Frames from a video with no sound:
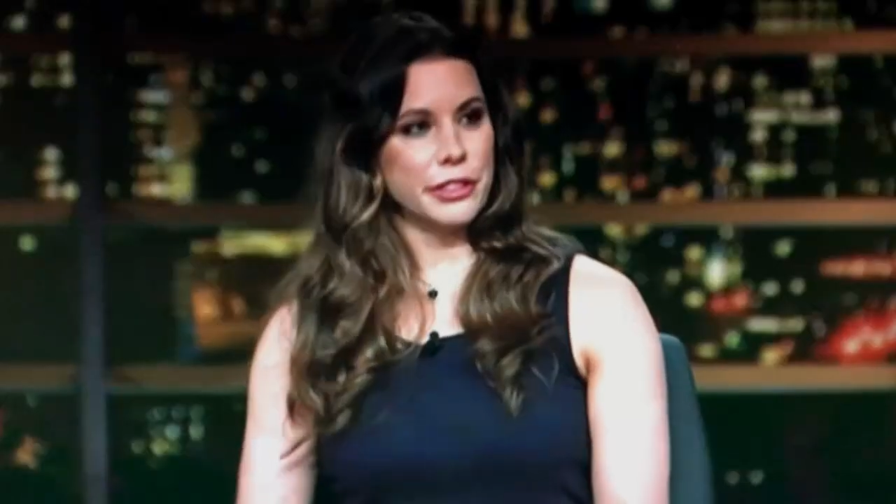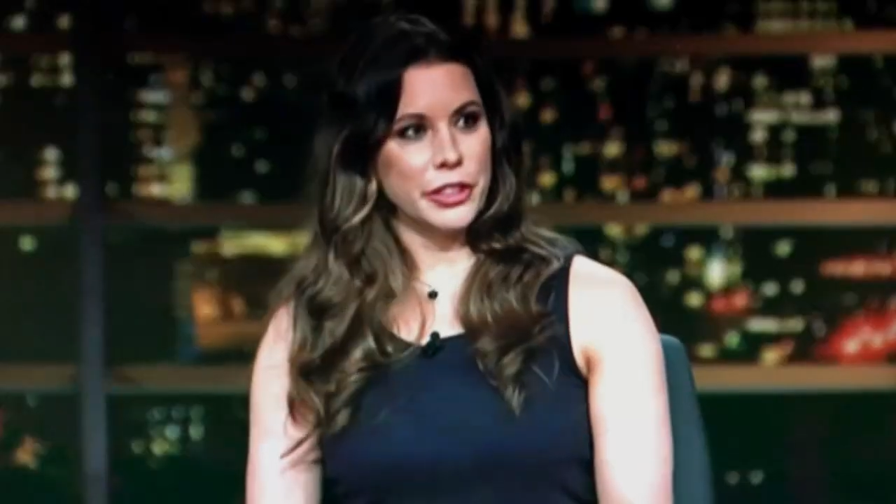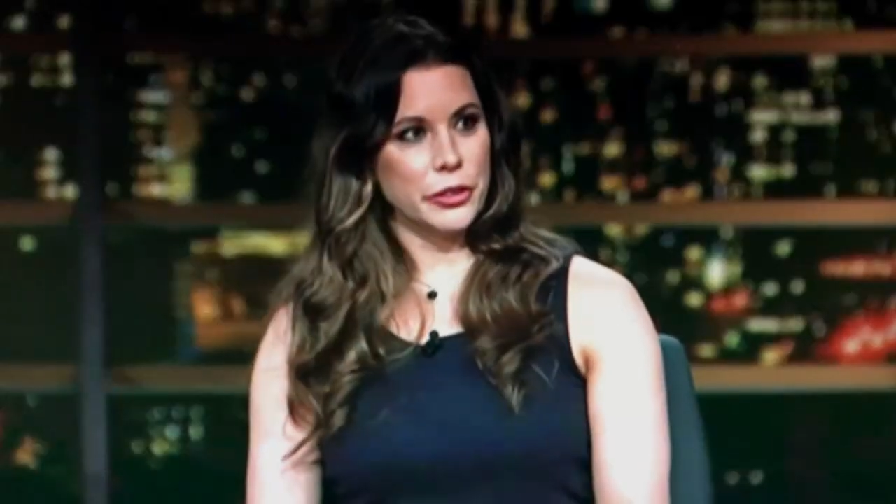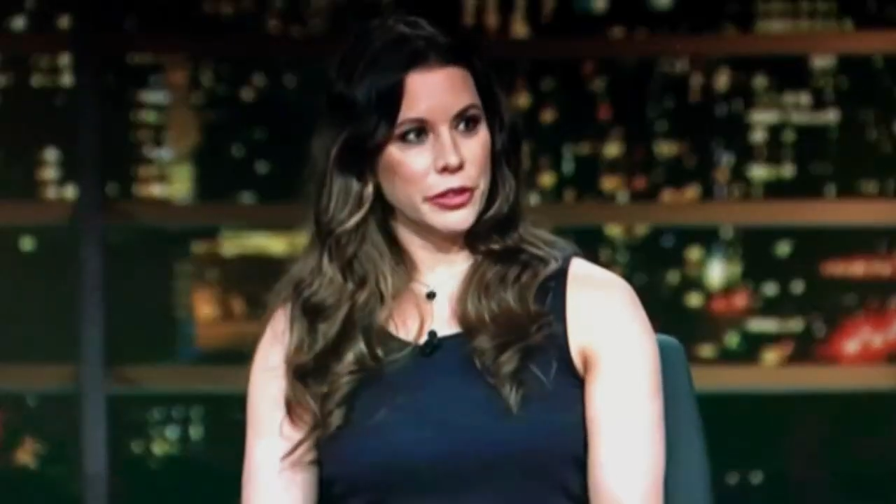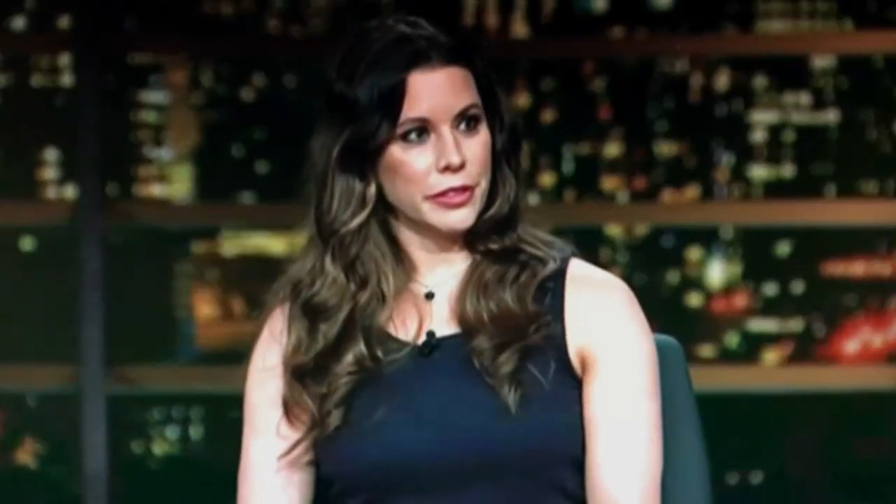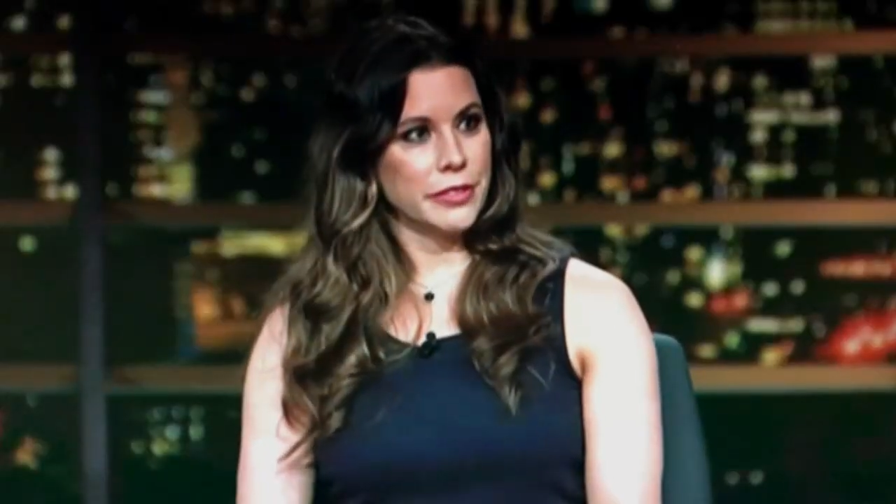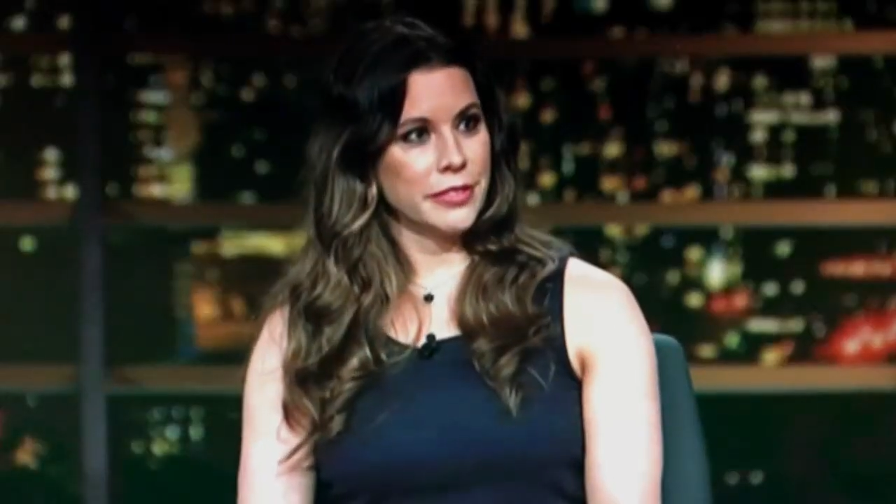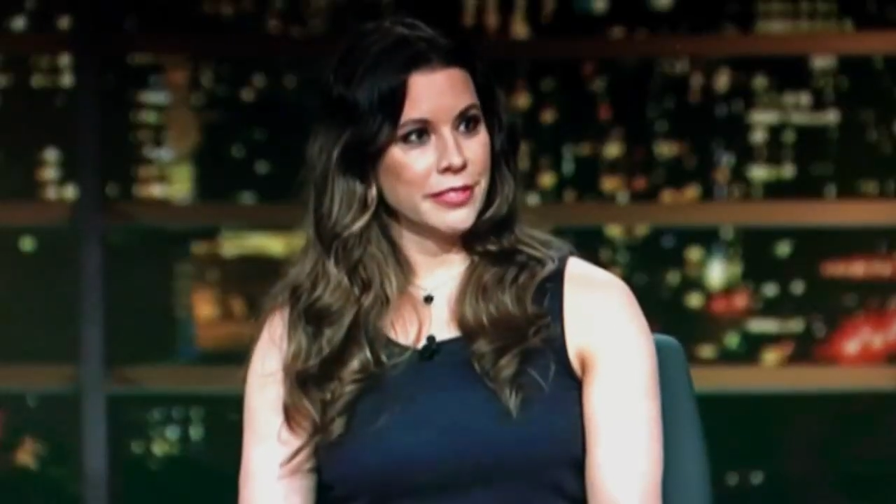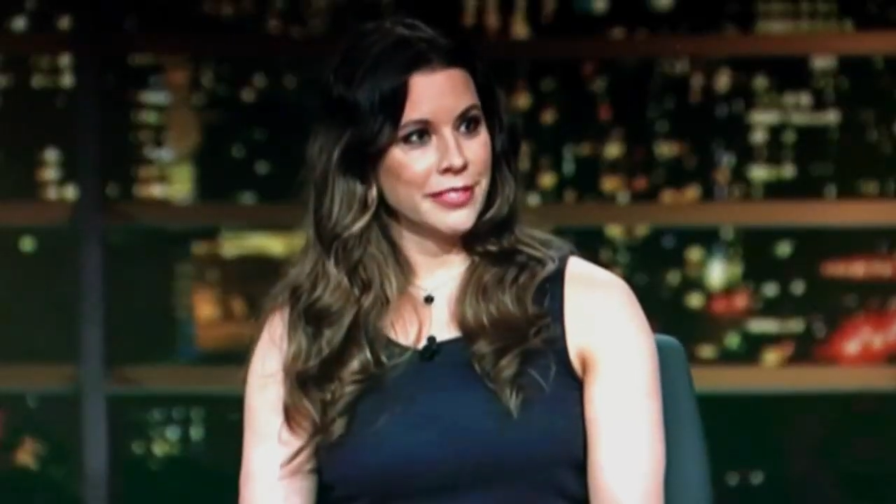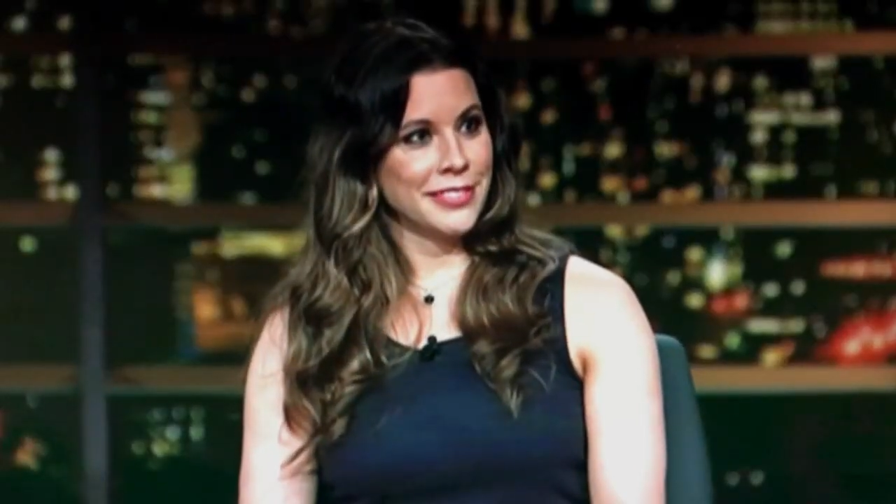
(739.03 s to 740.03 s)
a footnote.
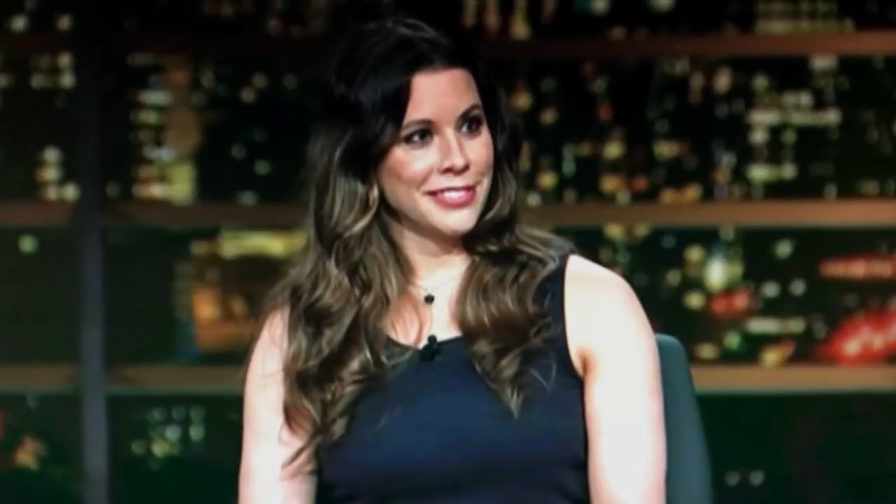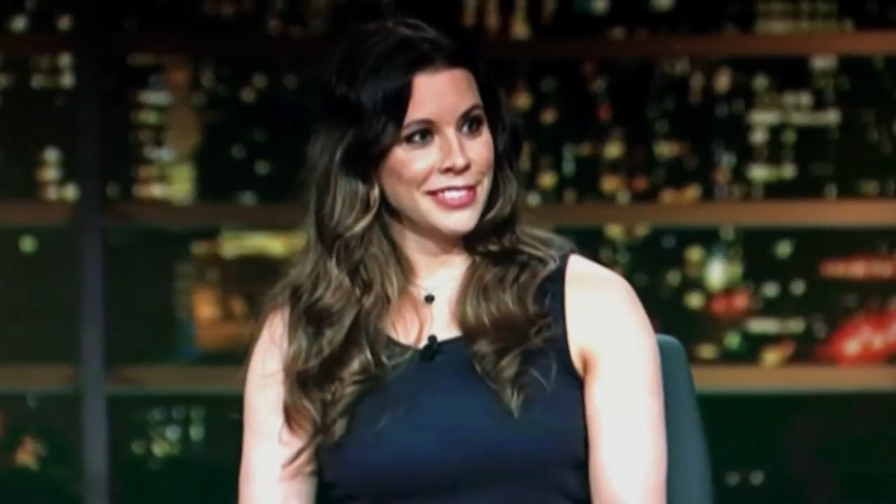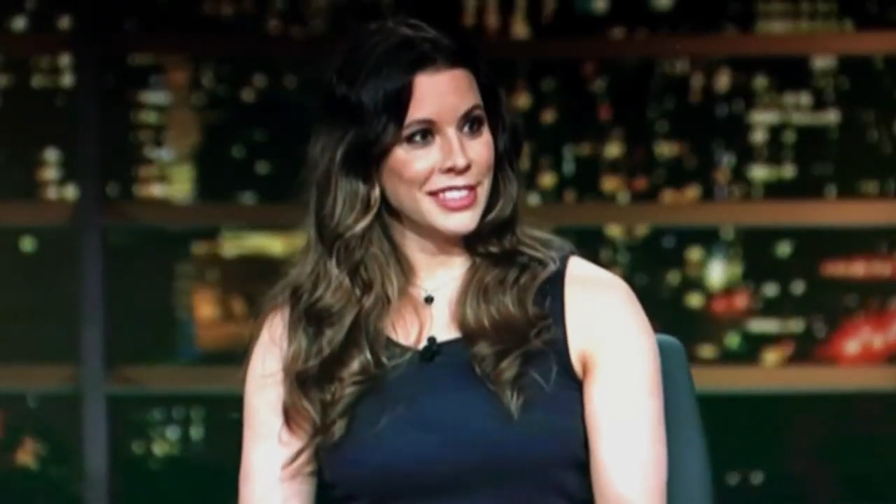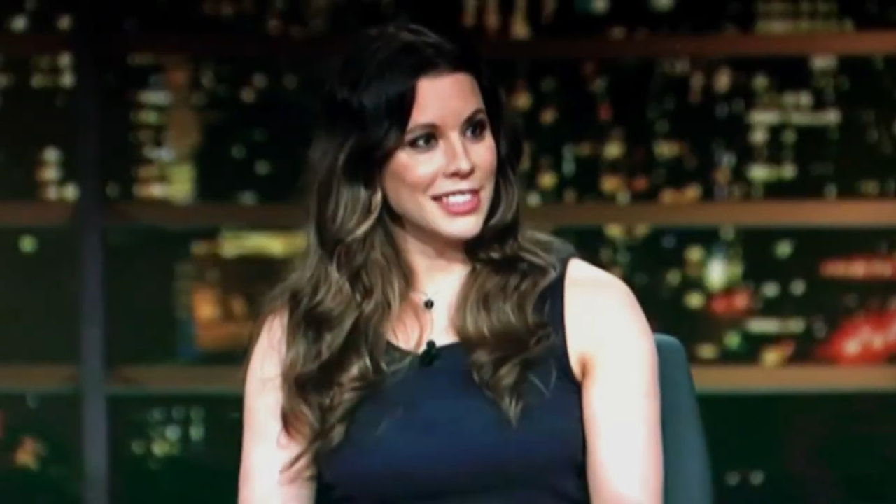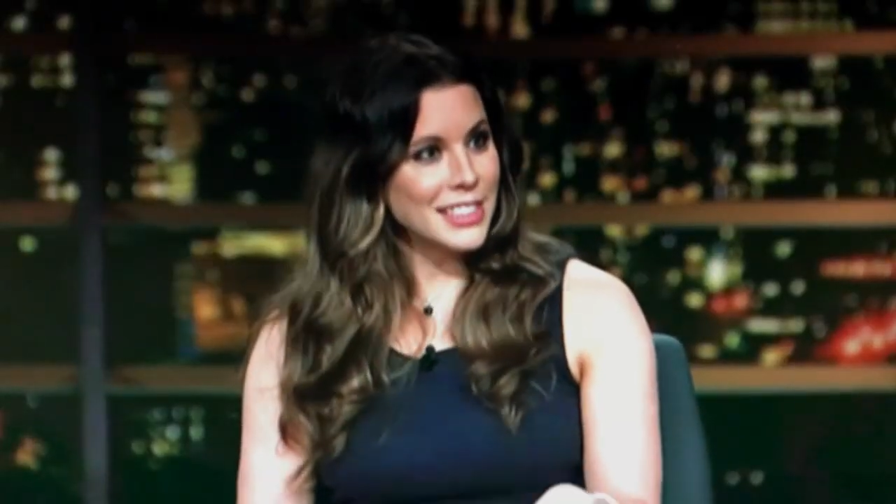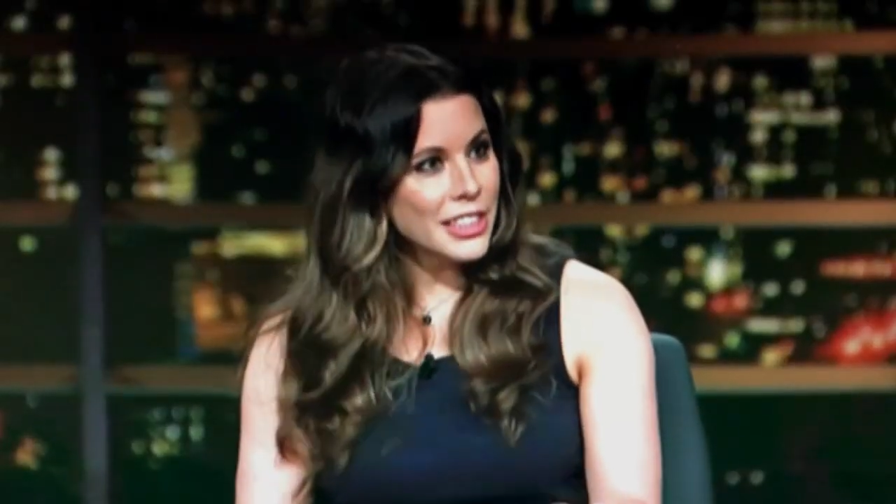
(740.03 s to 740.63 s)
It's